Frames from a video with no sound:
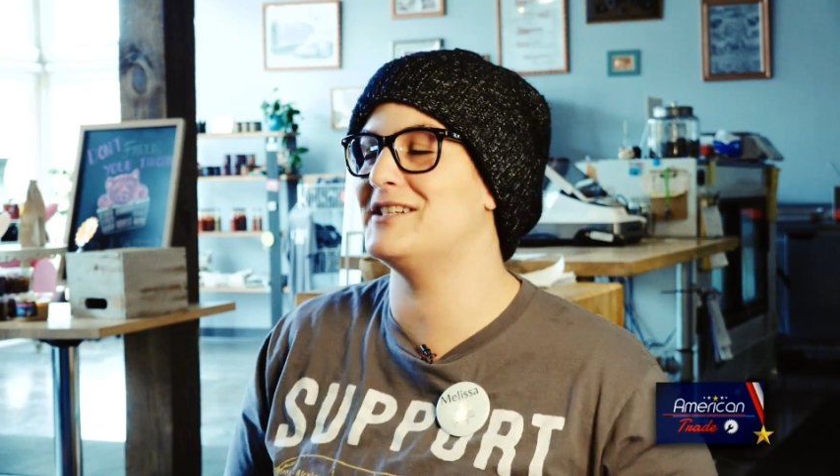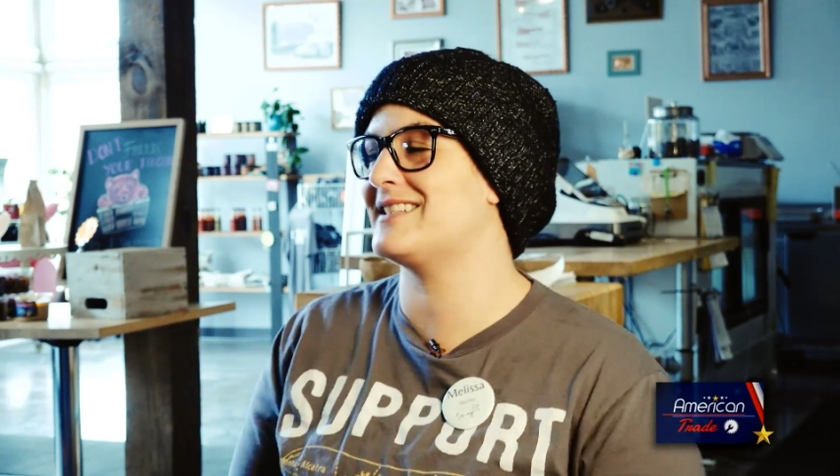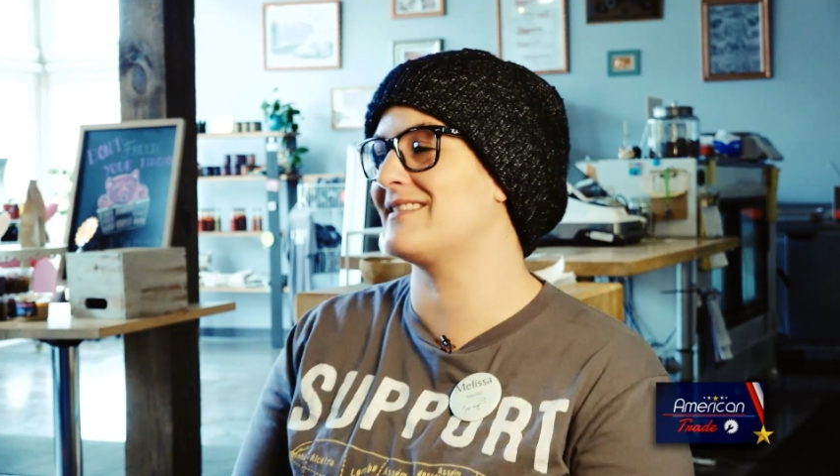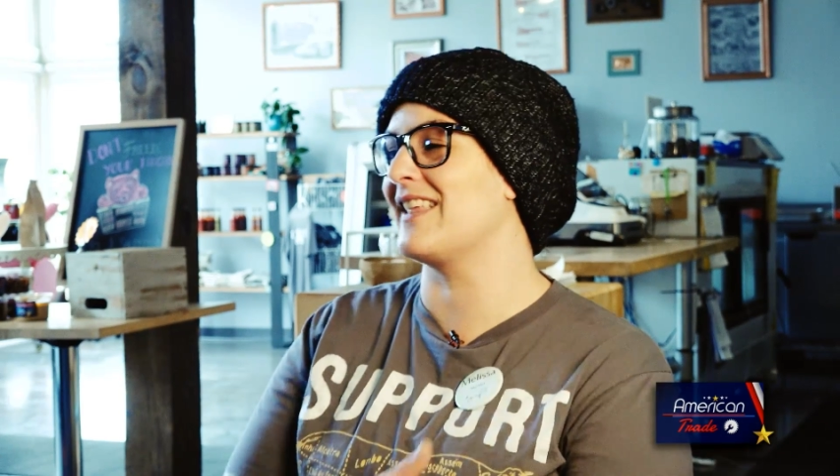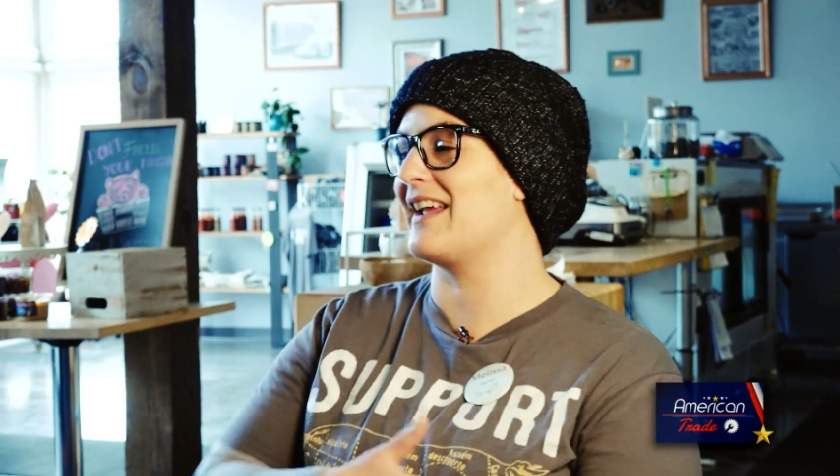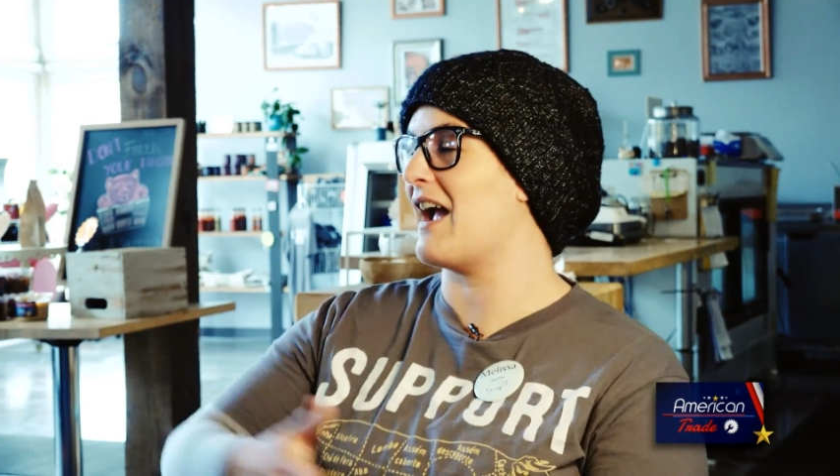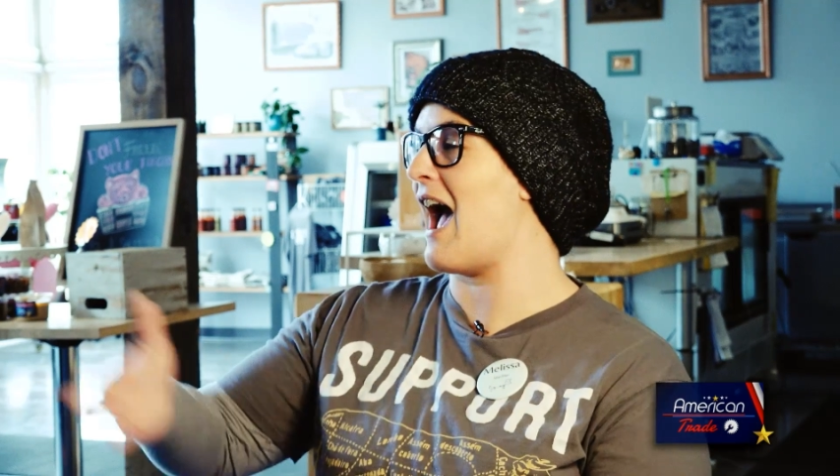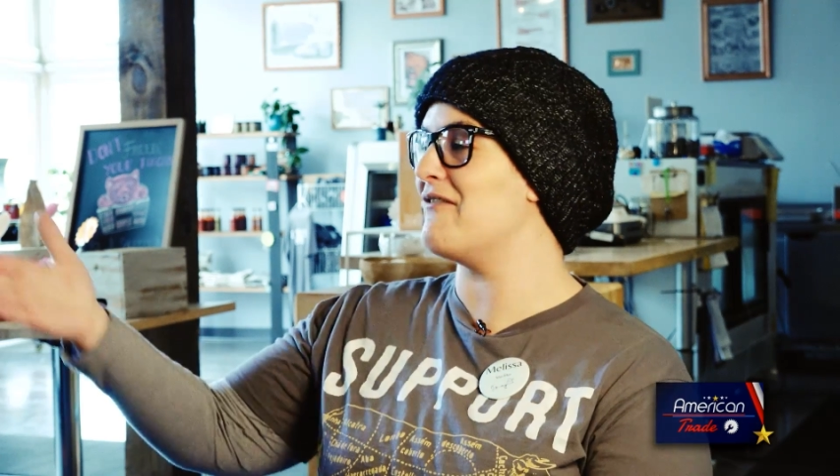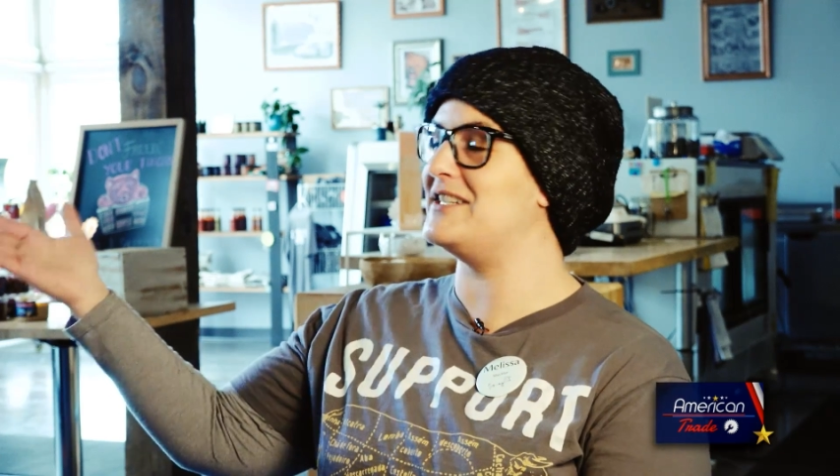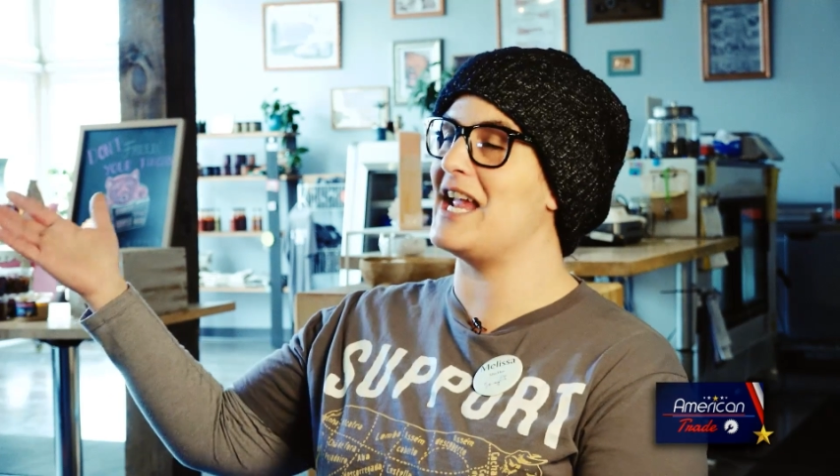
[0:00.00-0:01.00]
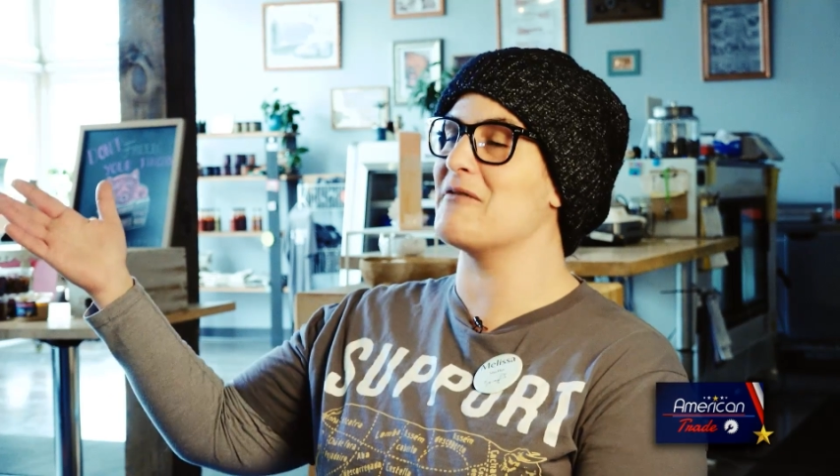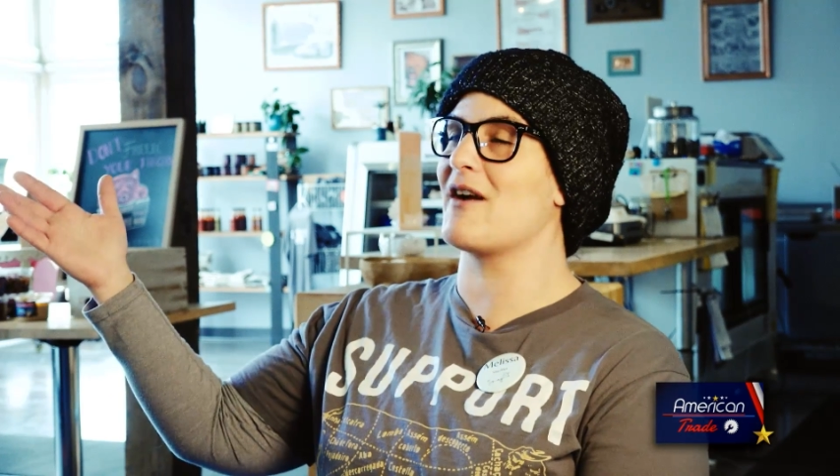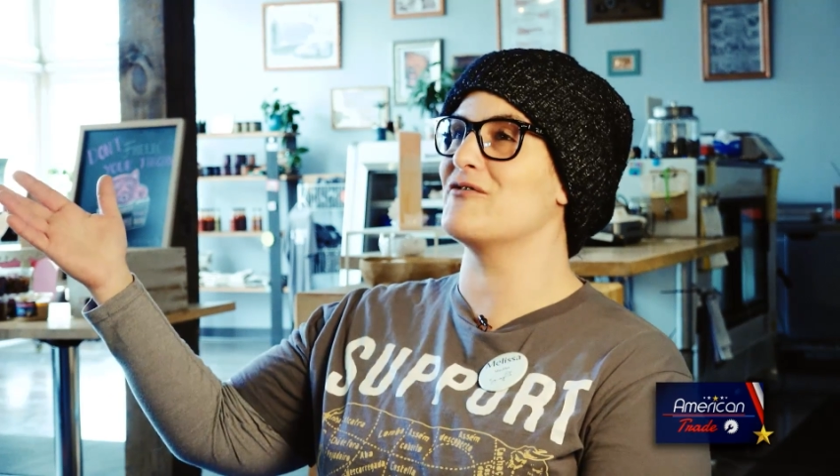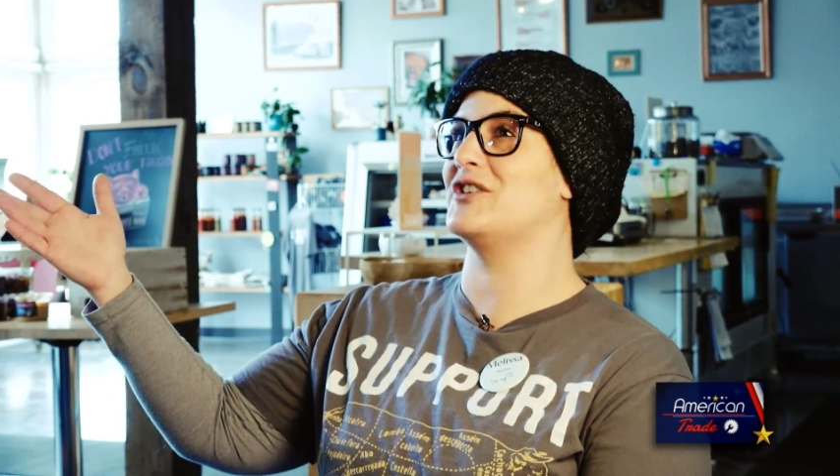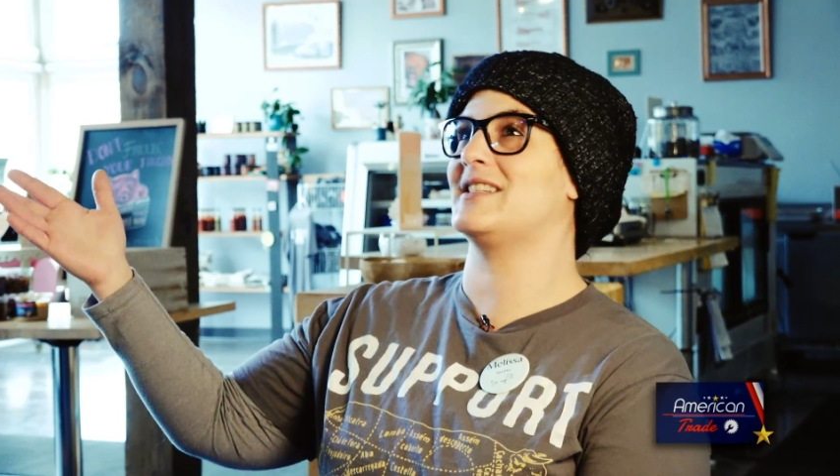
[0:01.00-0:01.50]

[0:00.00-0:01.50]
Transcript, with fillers: We just, like, have a day where everyone